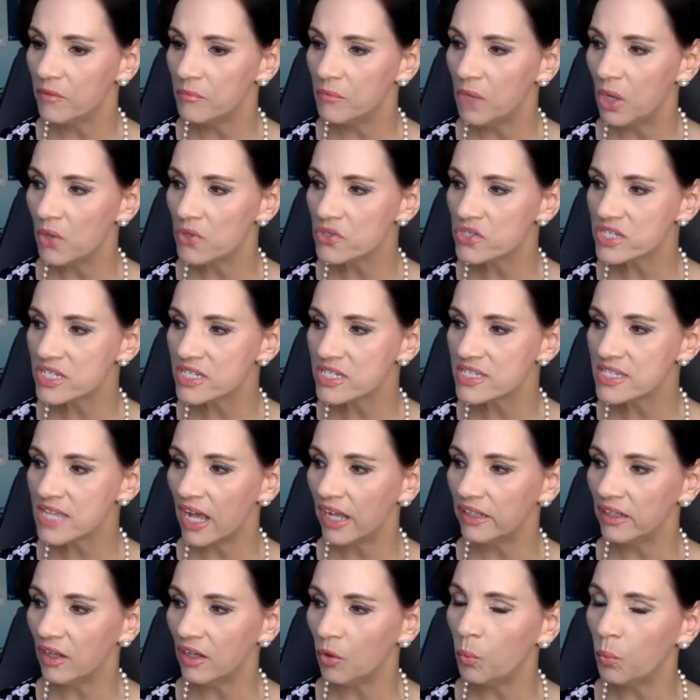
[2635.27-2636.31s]
the most is that
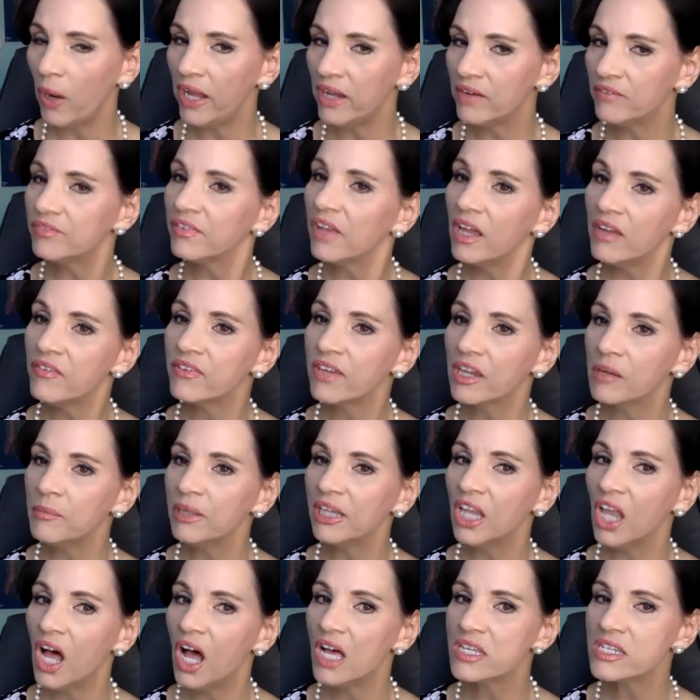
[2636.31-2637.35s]
a way of life can be
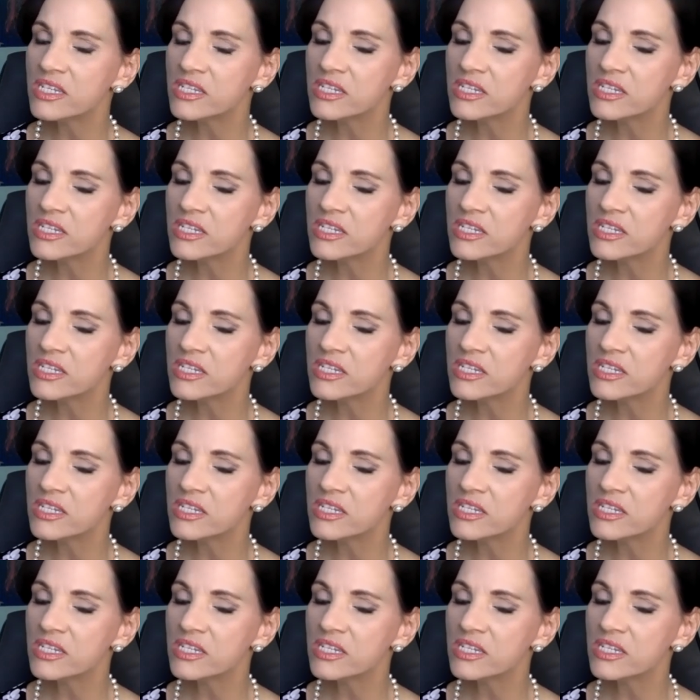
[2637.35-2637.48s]
lost.